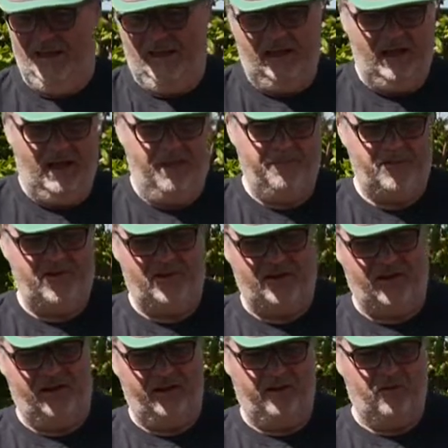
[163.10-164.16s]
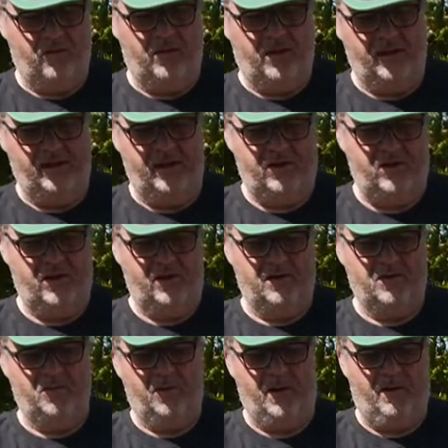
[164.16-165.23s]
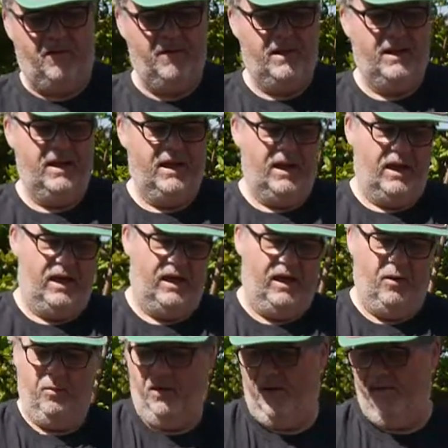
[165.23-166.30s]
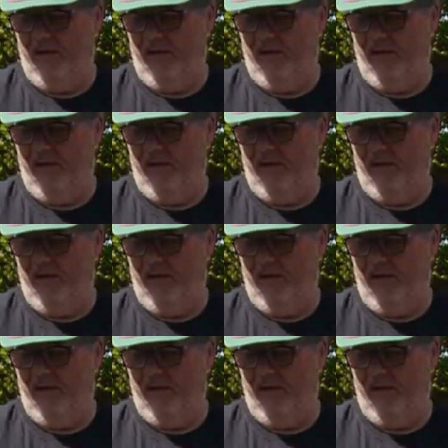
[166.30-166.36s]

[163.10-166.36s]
the clips are still in good condition as well. Uh, when